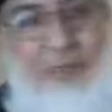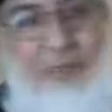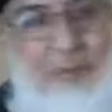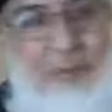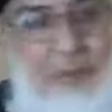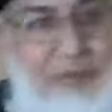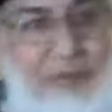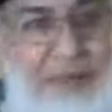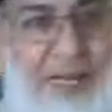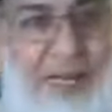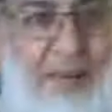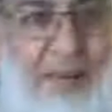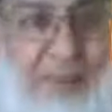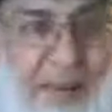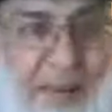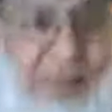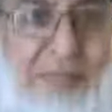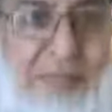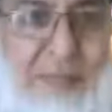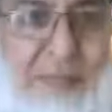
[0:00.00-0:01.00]
about
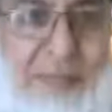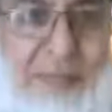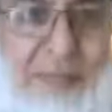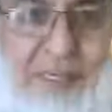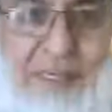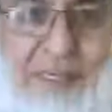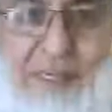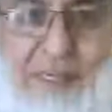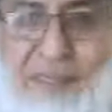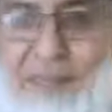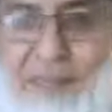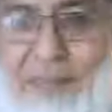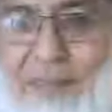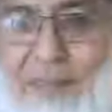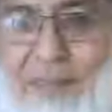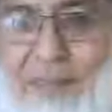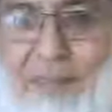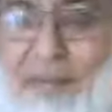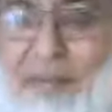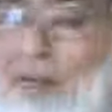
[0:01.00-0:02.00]
amendment.
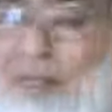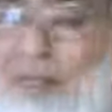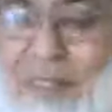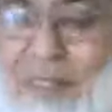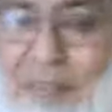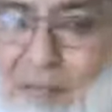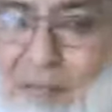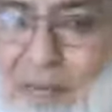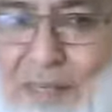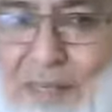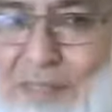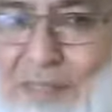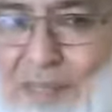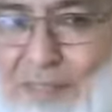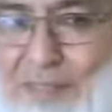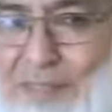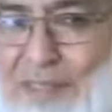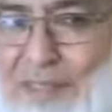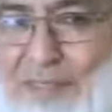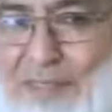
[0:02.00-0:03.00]
What does
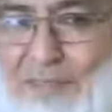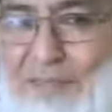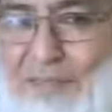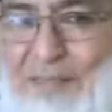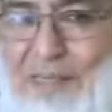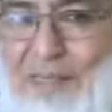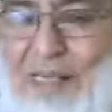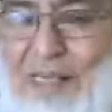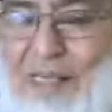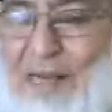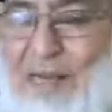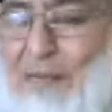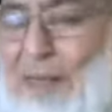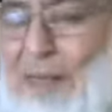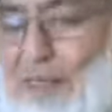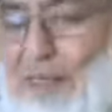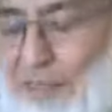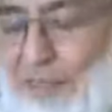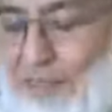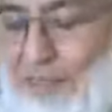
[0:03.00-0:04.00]
amendment mean?
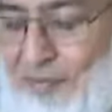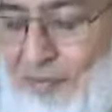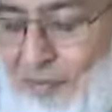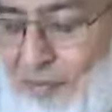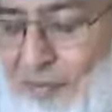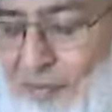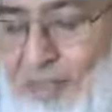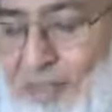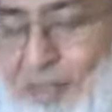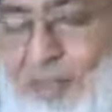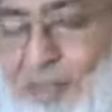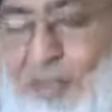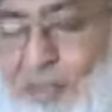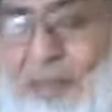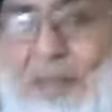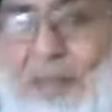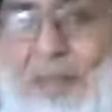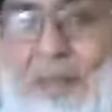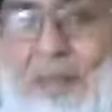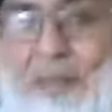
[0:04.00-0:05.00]
Amendment of
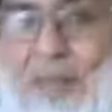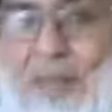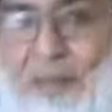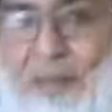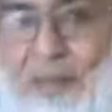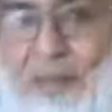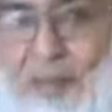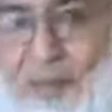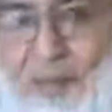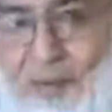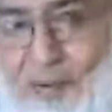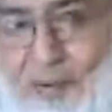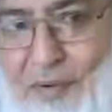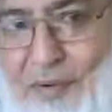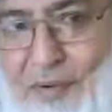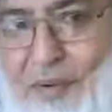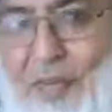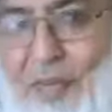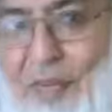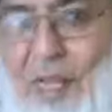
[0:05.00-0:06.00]
constitution, amendment of
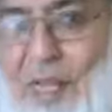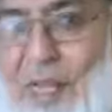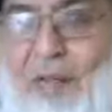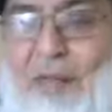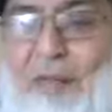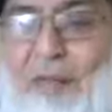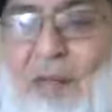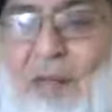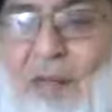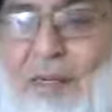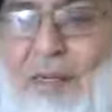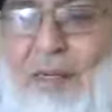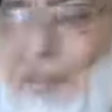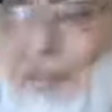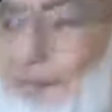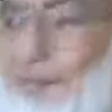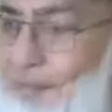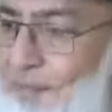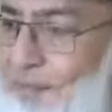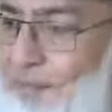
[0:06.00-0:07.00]
law. When,
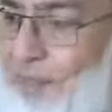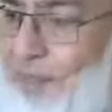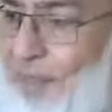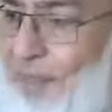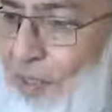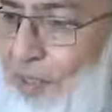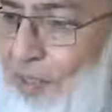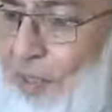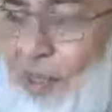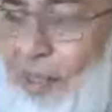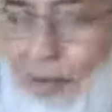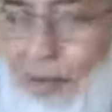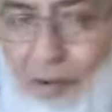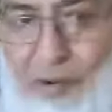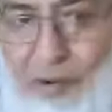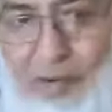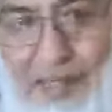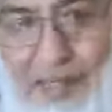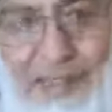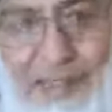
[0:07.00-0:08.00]
you see,
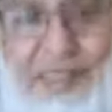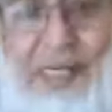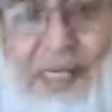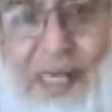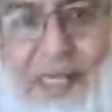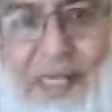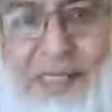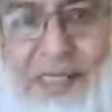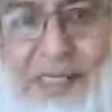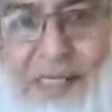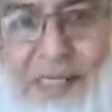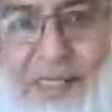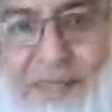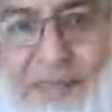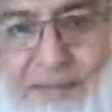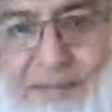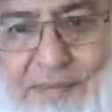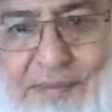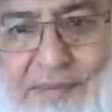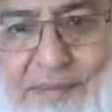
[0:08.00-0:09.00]
law is changed,
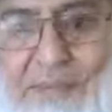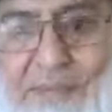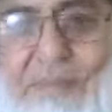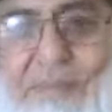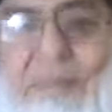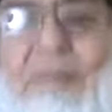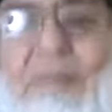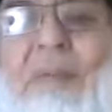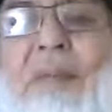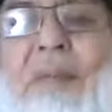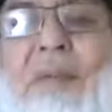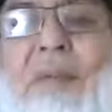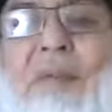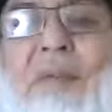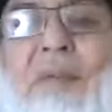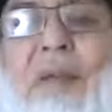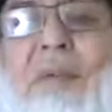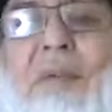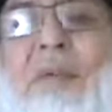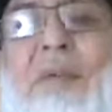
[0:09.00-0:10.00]

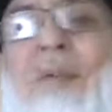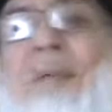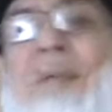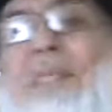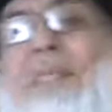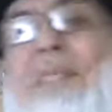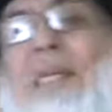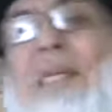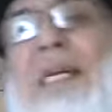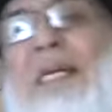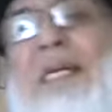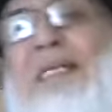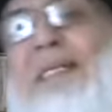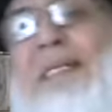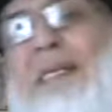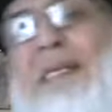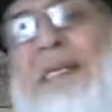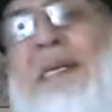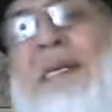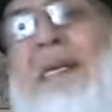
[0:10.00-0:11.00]
when law is
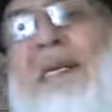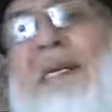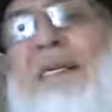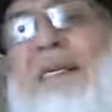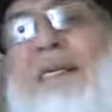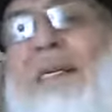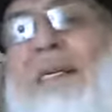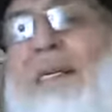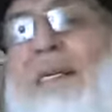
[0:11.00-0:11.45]
changed, and